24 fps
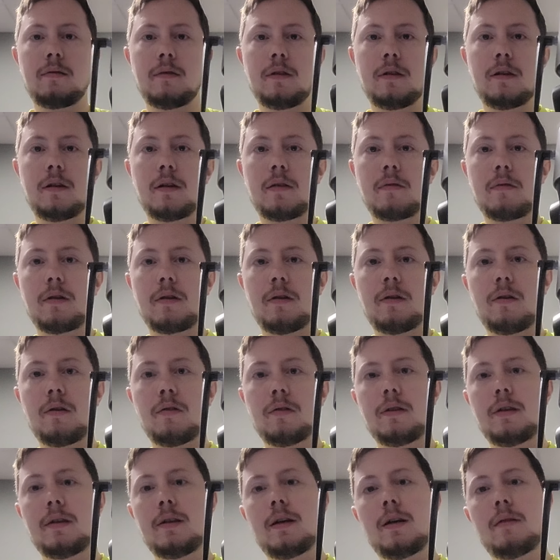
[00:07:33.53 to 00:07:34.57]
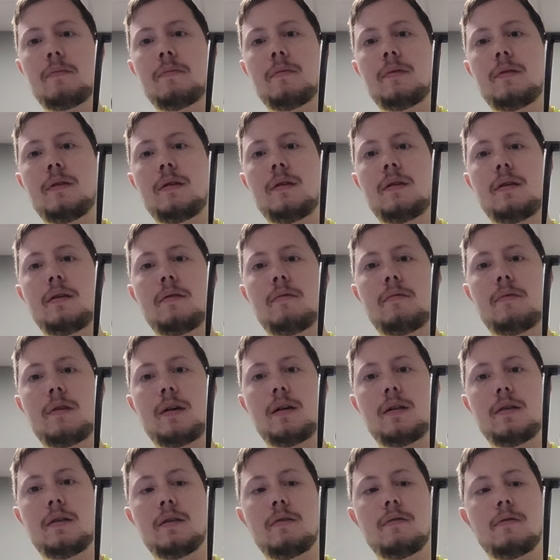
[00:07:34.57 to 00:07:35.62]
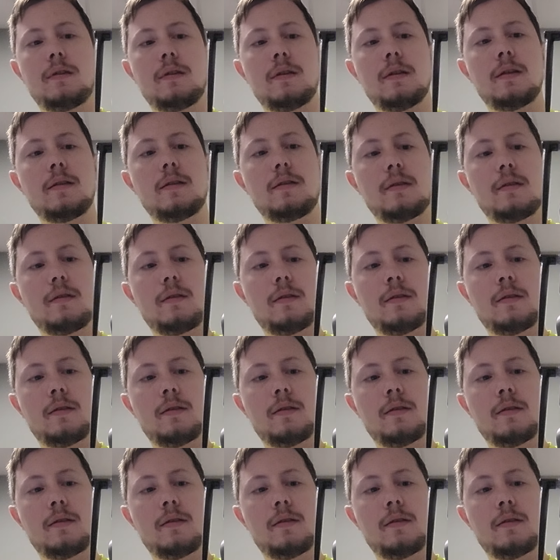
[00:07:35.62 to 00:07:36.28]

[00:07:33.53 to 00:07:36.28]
You're going to want to hold it up while you're doing this.